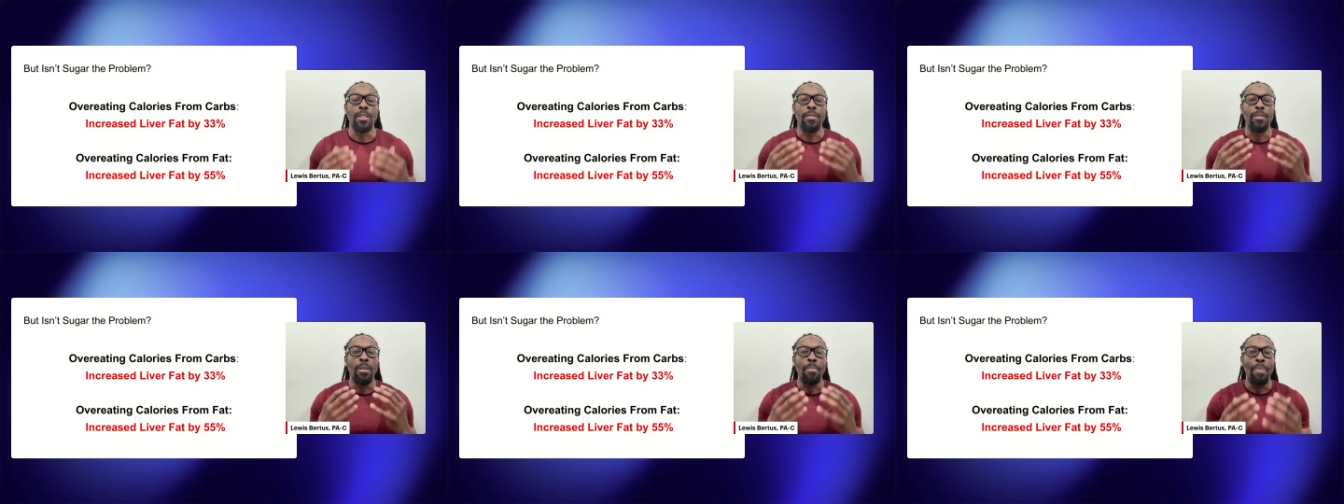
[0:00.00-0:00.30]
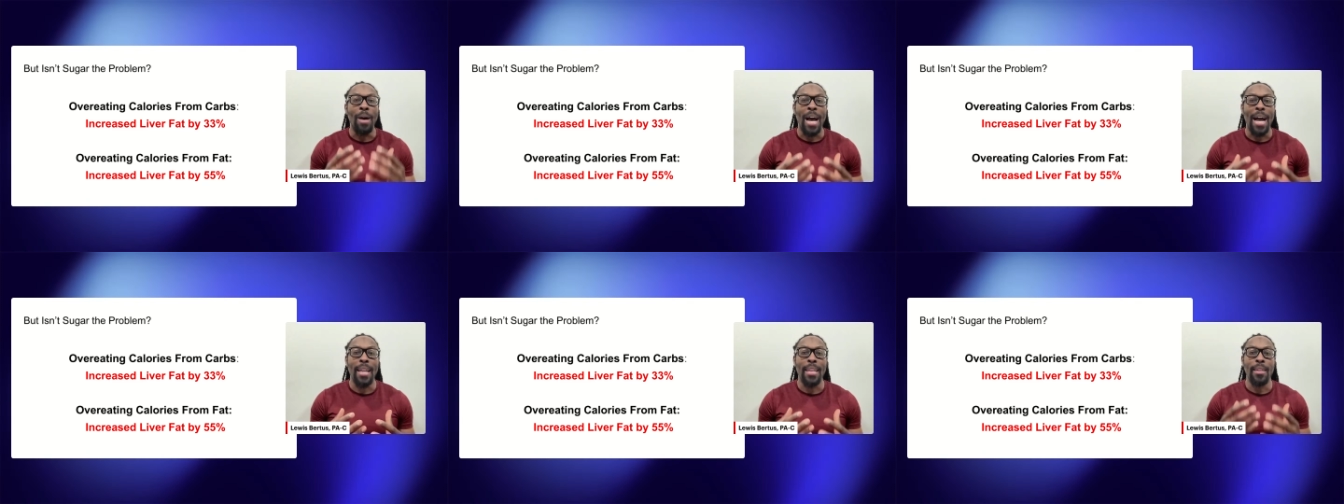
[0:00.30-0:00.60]
The
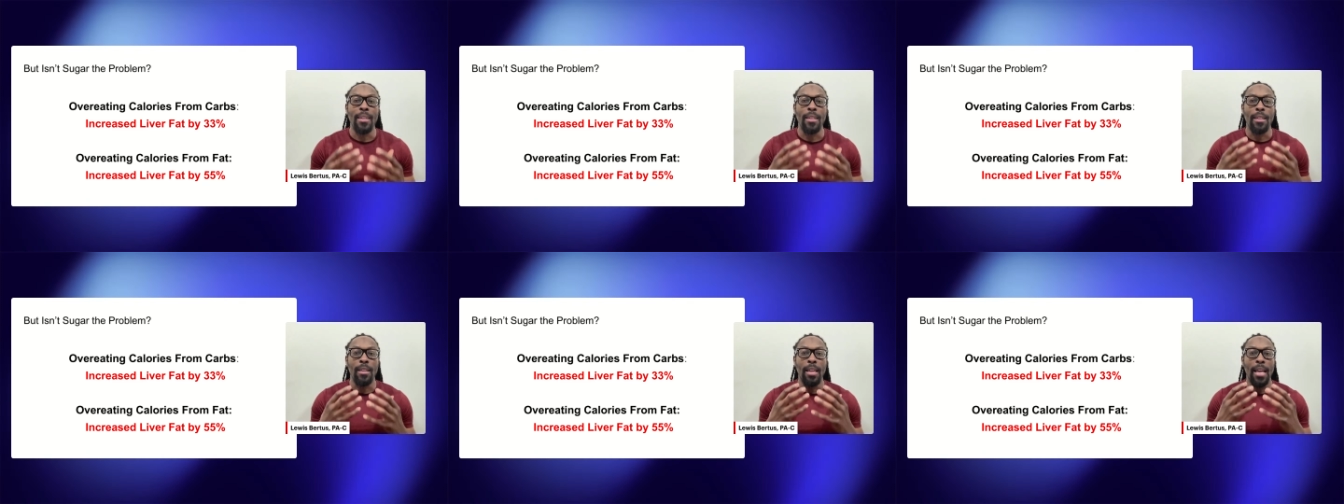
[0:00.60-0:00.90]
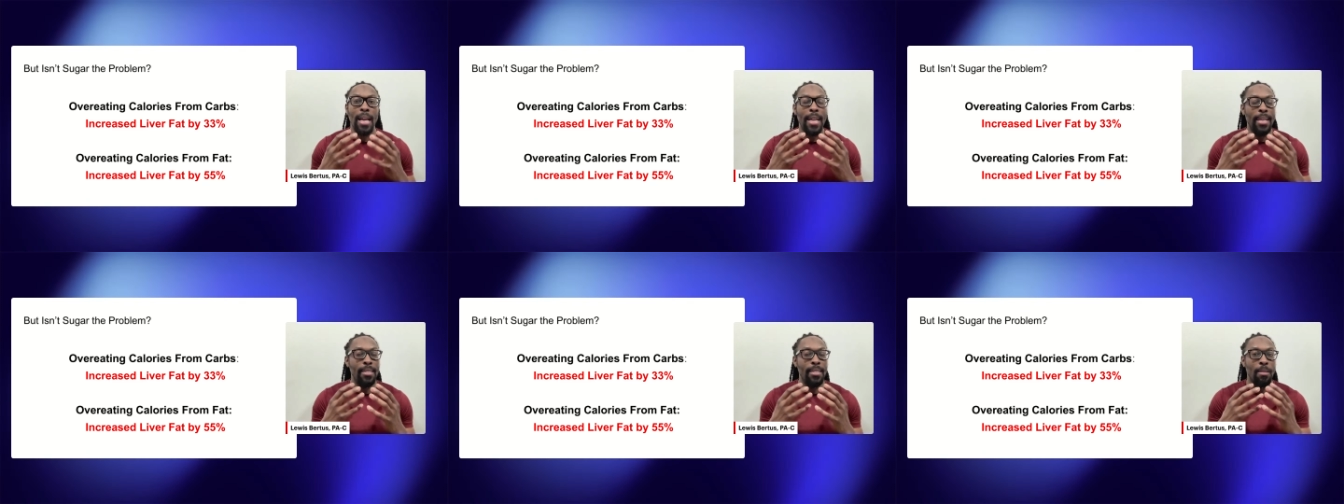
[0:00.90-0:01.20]
body
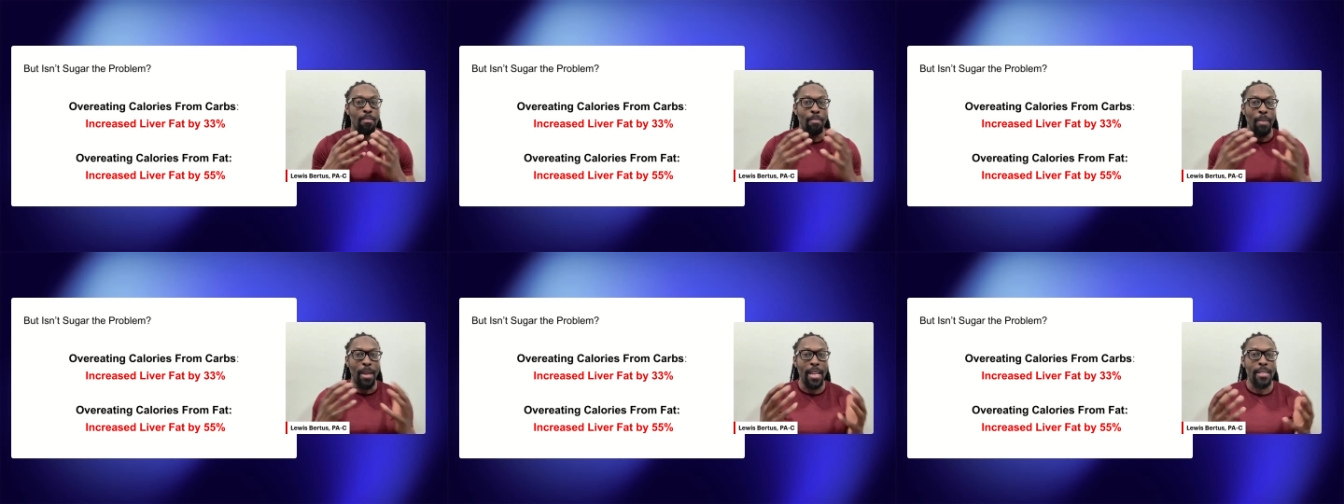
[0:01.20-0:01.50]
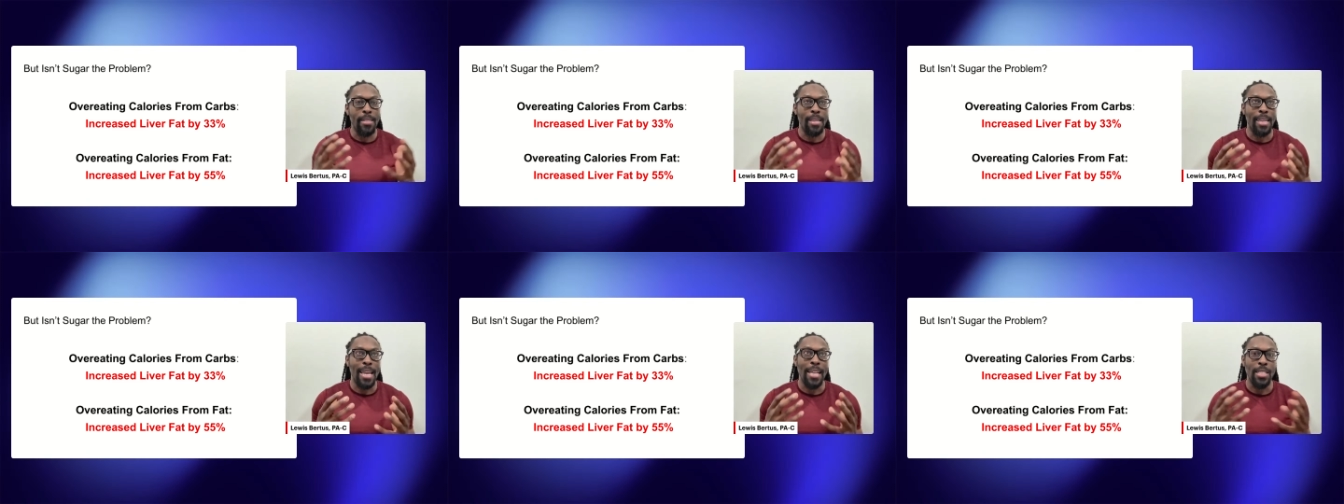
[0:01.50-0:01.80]
is
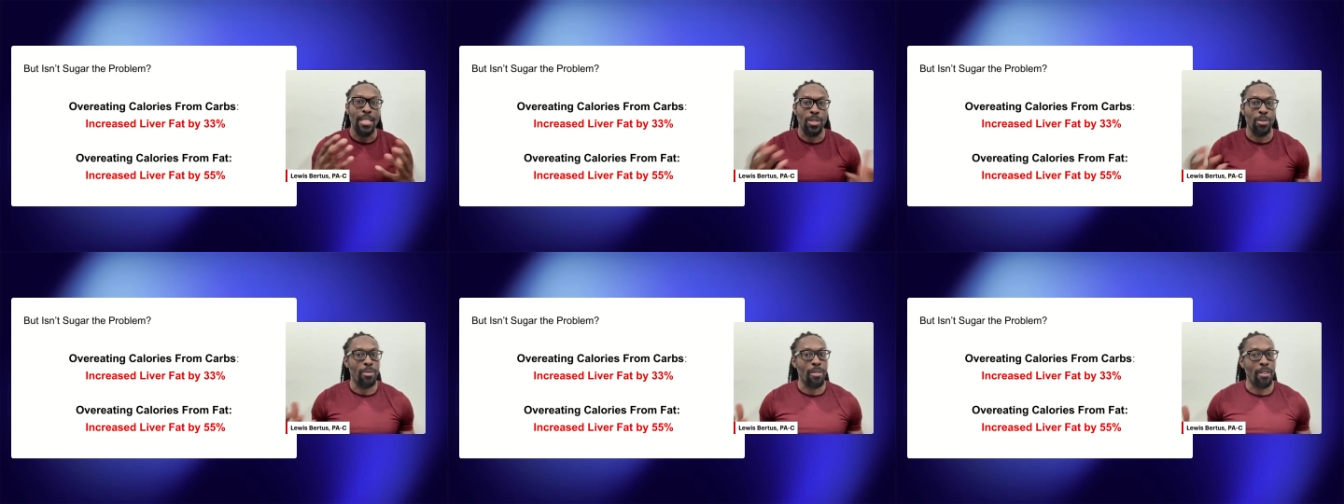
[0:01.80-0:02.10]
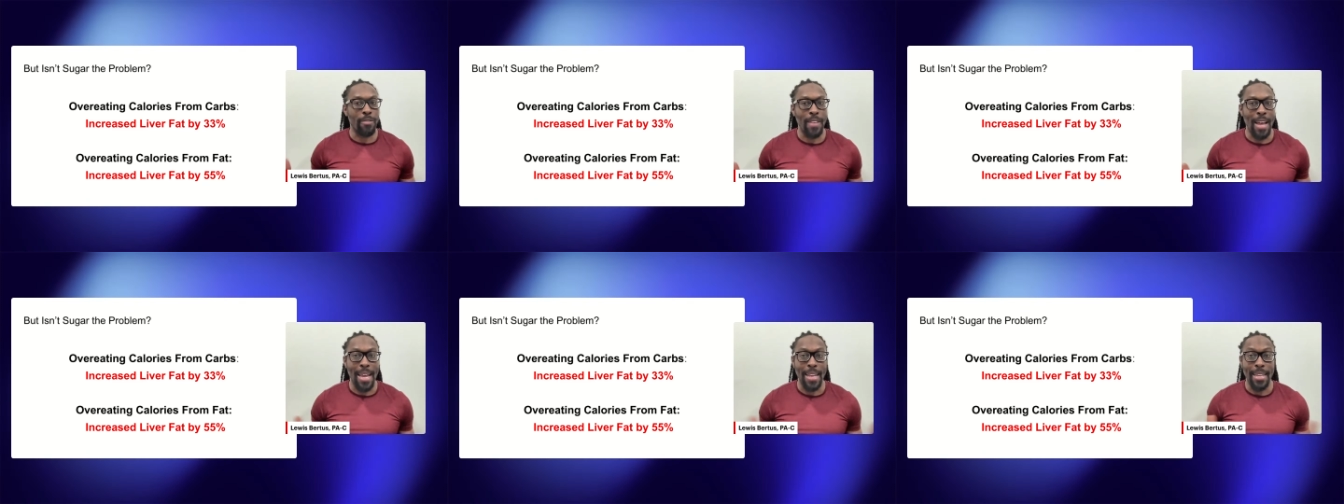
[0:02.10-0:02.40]
amazing at
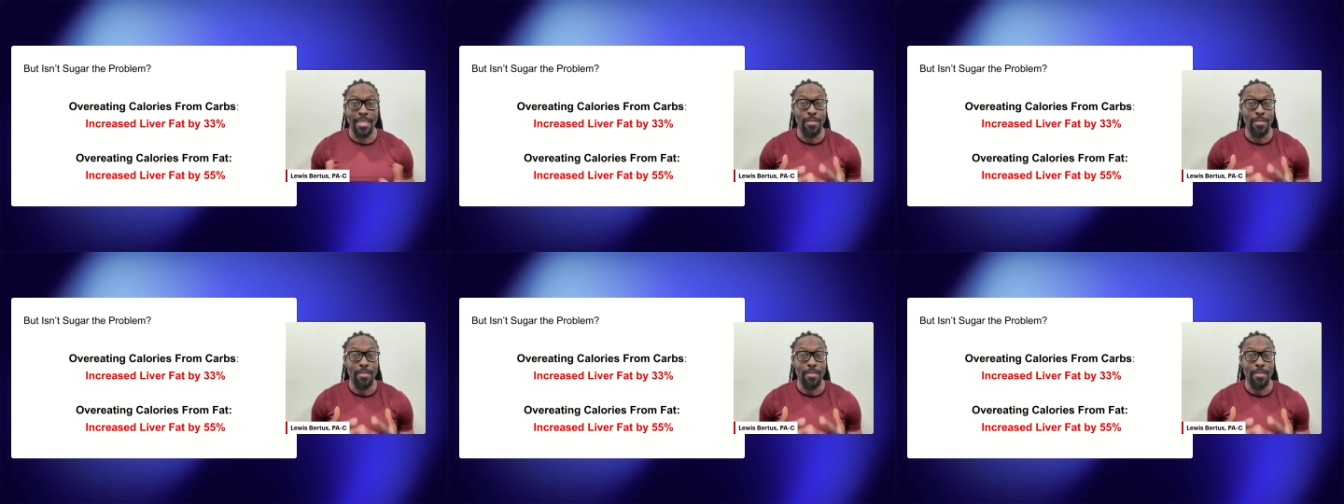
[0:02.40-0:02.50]
storing fat.